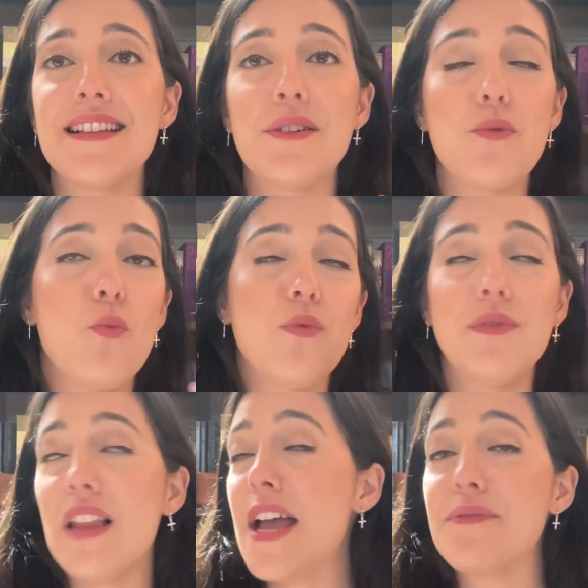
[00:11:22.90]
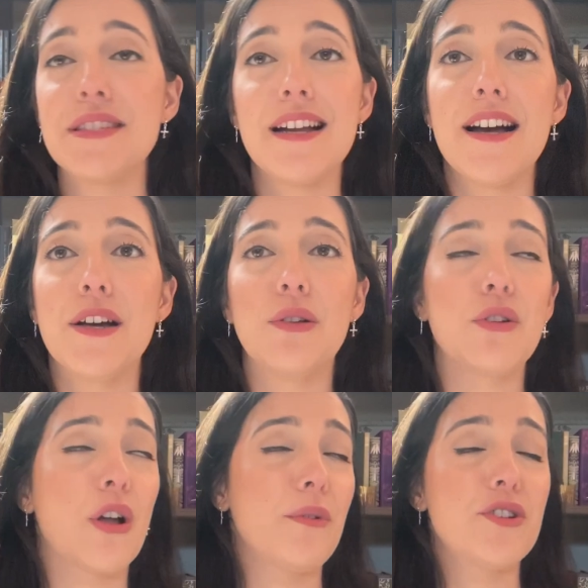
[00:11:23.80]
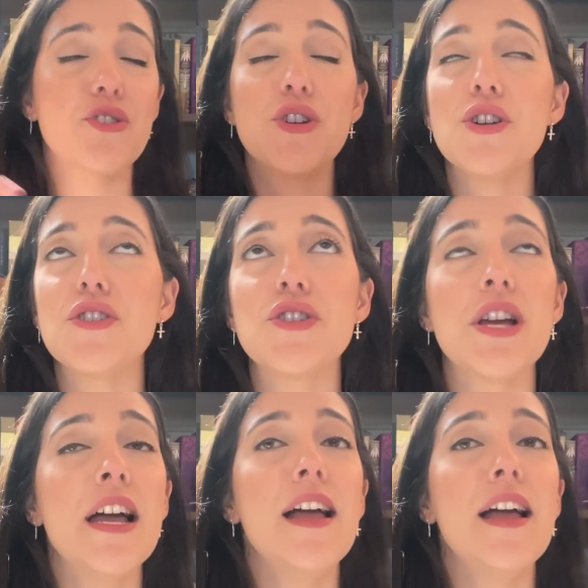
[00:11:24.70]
lifestyle, going to church